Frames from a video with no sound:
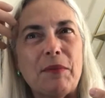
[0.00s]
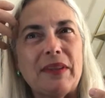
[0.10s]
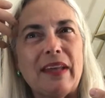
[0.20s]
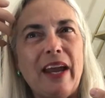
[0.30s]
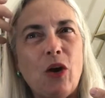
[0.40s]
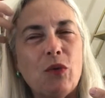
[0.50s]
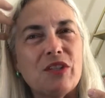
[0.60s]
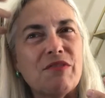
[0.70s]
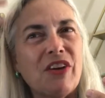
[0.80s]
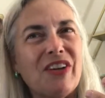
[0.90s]
but the hair
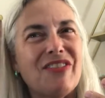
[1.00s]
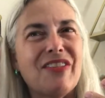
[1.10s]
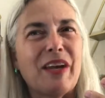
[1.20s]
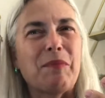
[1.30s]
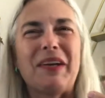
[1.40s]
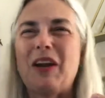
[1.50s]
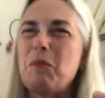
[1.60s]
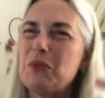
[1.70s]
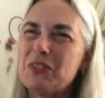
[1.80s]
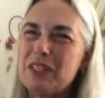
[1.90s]
was very thick, but it
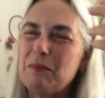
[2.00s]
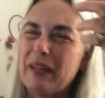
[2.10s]
almost seemed